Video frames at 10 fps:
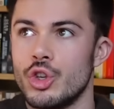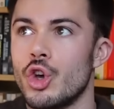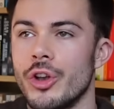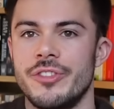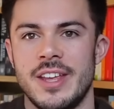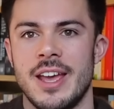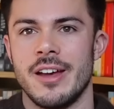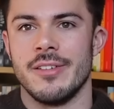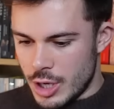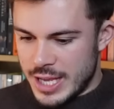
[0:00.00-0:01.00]
god
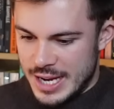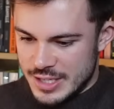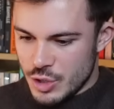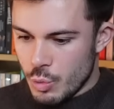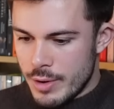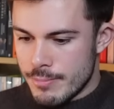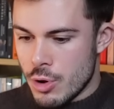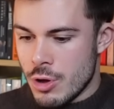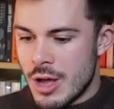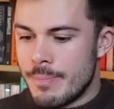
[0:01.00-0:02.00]
tier. Okay, let's do one
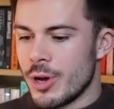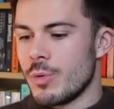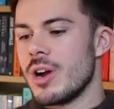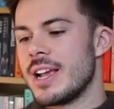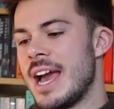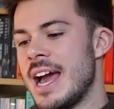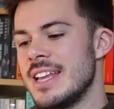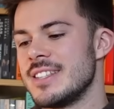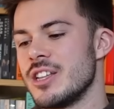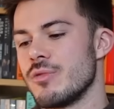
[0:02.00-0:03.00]
more. A book where a cat
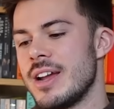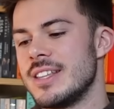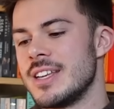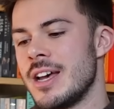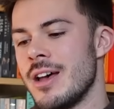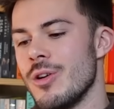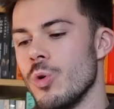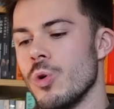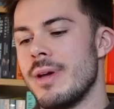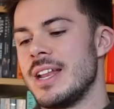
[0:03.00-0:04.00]
is the narrator
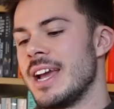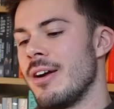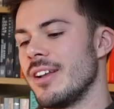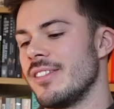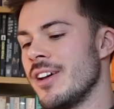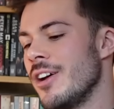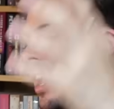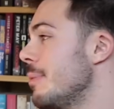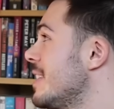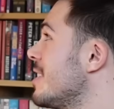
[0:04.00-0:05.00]
or main character.
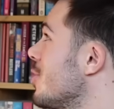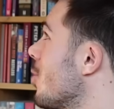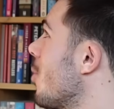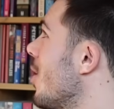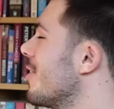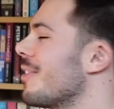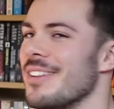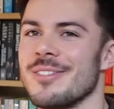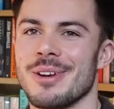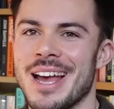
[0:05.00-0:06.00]
Okay, we did a dog one, so
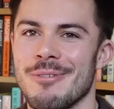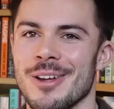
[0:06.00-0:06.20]
let's do a cat